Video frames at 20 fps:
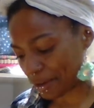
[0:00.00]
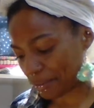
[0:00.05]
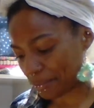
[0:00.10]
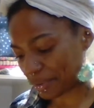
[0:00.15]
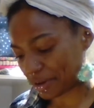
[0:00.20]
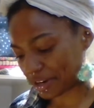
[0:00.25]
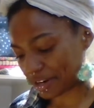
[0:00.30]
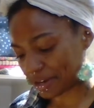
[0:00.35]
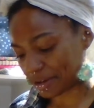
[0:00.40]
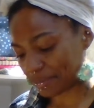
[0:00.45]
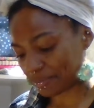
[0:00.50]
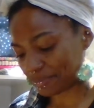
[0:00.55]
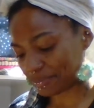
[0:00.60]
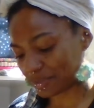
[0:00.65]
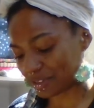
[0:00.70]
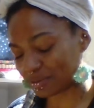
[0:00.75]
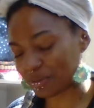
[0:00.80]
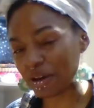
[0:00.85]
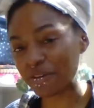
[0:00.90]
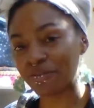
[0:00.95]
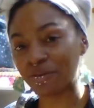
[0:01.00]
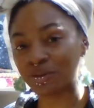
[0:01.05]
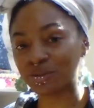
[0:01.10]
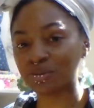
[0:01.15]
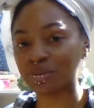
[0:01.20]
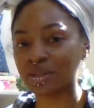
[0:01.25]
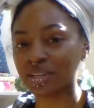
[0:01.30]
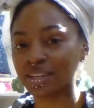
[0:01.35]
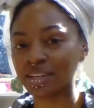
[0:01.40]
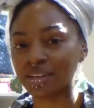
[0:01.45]
But it's my first
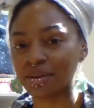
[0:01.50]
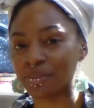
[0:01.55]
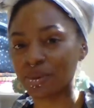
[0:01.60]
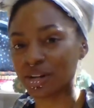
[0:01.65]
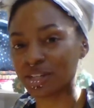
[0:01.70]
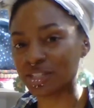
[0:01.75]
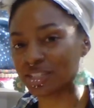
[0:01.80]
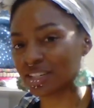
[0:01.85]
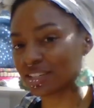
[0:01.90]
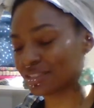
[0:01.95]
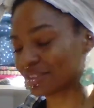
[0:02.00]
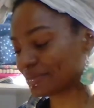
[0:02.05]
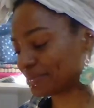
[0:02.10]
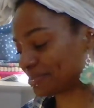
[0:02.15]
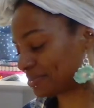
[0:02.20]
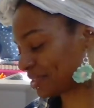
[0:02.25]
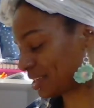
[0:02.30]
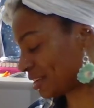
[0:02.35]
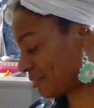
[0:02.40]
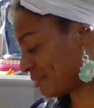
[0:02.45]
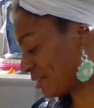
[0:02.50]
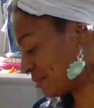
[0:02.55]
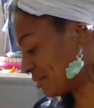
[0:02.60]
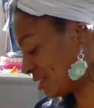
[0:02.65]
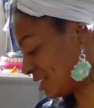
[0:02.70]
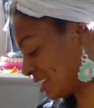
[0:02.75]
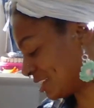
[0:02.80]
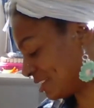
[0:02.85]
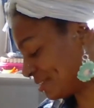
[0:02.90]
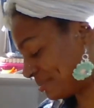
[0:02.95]
blanket project that I've ever
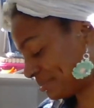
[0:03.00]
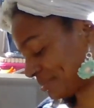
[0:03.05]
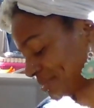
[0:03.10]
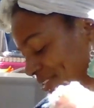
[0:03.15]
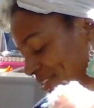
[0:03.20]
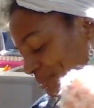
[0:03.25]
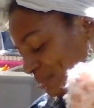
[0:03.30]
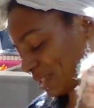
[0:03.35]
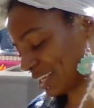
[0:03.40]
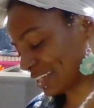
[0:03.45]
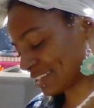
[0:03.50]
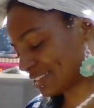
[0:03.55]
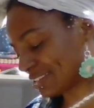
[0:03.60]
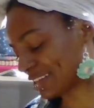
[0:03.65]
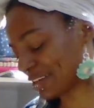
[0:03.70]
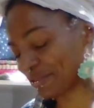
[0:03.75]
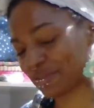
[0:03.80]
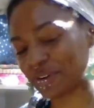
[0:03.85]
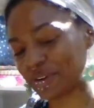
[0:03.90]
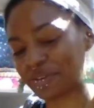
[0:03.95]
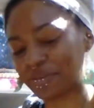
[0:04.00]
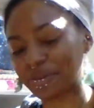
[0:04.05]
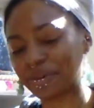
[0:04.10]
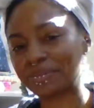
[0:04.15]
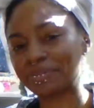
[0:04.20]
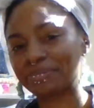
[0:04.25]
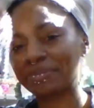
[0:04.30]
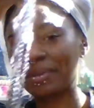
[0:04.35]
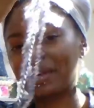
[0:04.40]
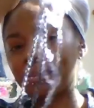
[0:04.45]
done. Blankets take forever.
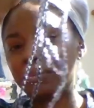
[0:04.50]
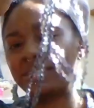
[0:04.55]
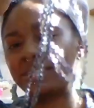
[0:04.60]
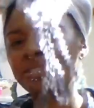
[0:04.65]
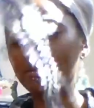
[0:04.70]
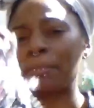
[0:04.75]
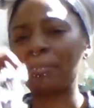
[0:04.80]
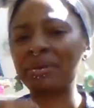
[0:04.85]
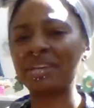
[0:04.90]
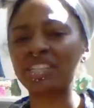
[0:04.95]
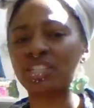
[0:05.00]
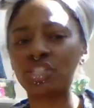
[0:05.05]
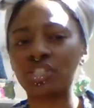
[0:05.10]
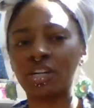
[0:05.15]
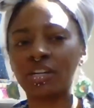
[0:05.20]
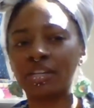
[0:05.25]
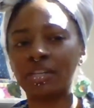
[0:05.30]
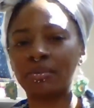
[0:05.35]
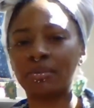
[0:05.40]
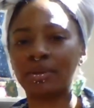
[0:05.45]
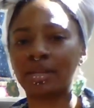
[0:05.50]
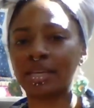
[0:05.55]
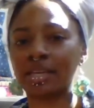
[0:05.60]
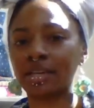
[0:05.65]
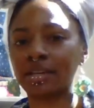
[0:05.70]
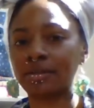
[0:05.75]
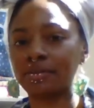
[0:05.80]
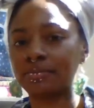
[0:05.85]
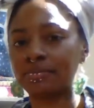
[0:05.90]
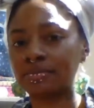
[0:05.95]
But it's a big chunky
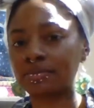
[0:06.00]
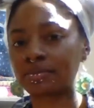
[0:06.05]
blanket.